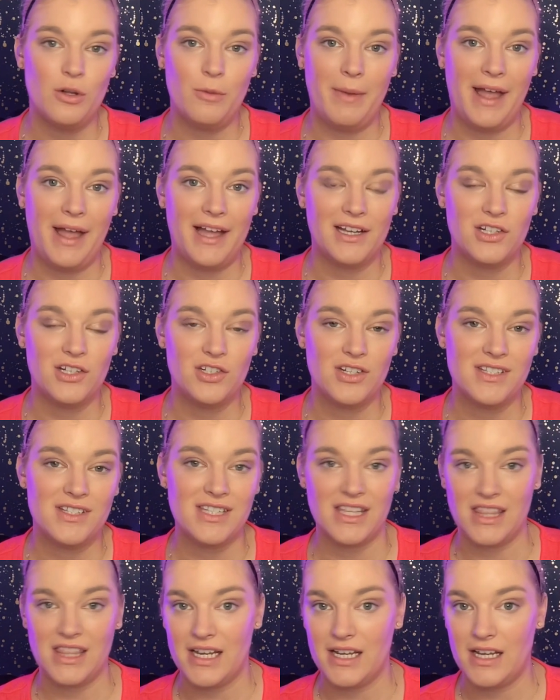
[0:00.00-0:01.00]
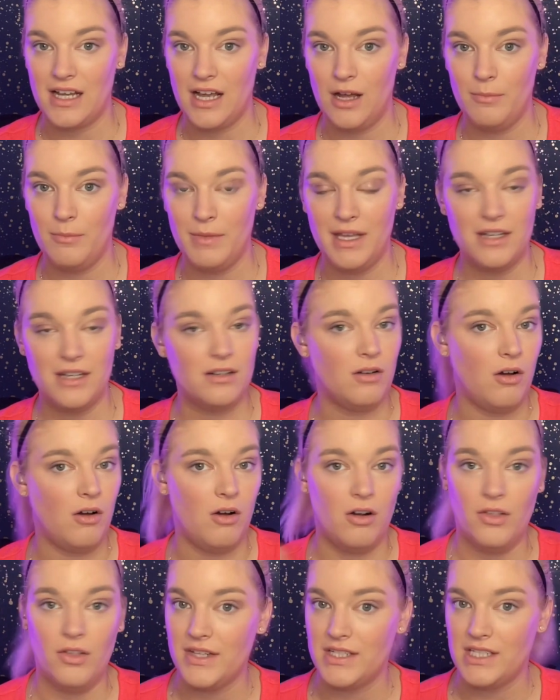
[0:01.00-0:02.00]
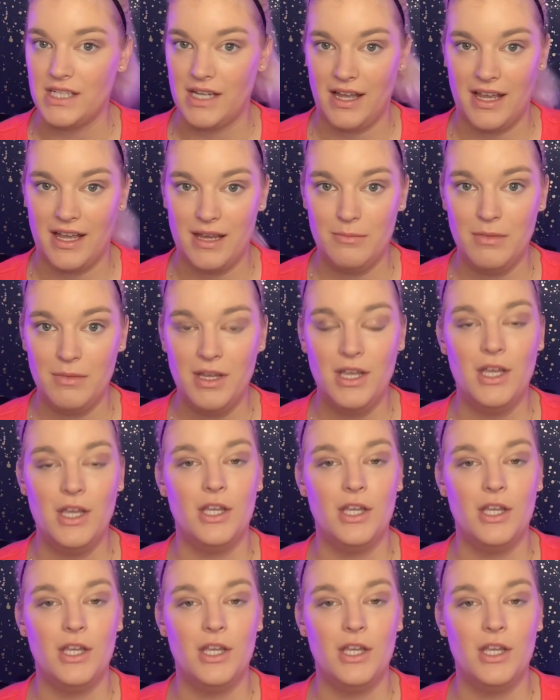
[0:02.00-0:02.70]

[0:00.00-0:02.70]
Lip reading: packages that they come in all the time,